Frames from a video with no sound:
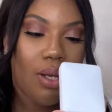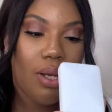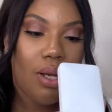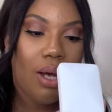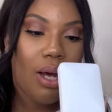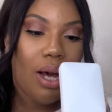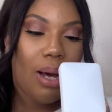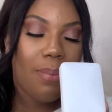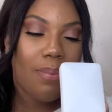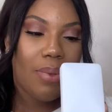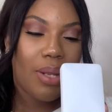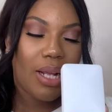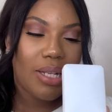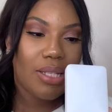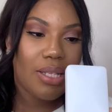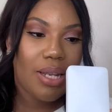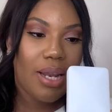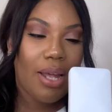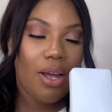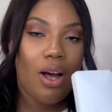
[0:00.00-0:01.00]
Um, the
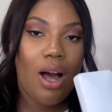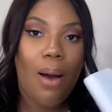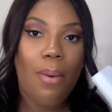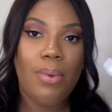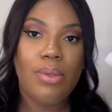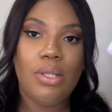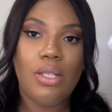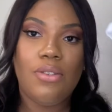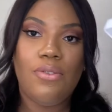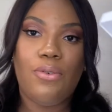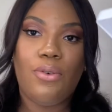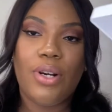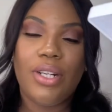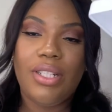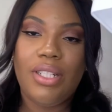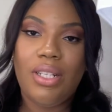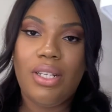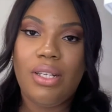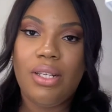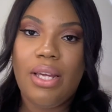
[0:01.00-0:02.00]
thing I got was this
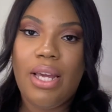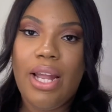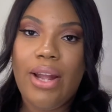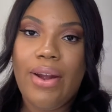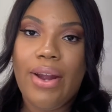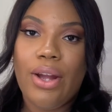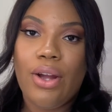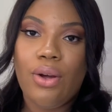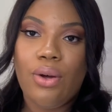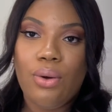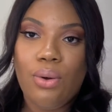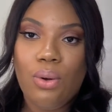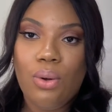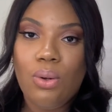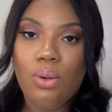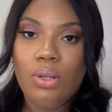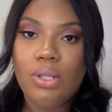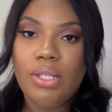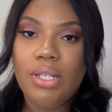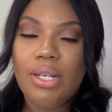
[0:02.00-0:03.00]
14 karat
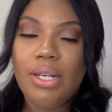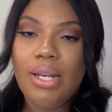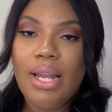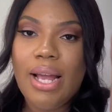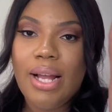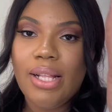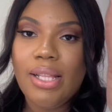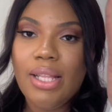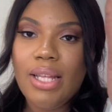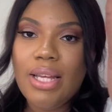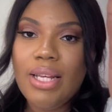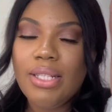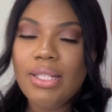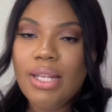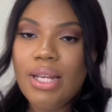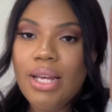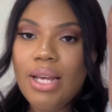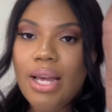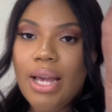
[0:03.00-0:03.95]
gold necklace.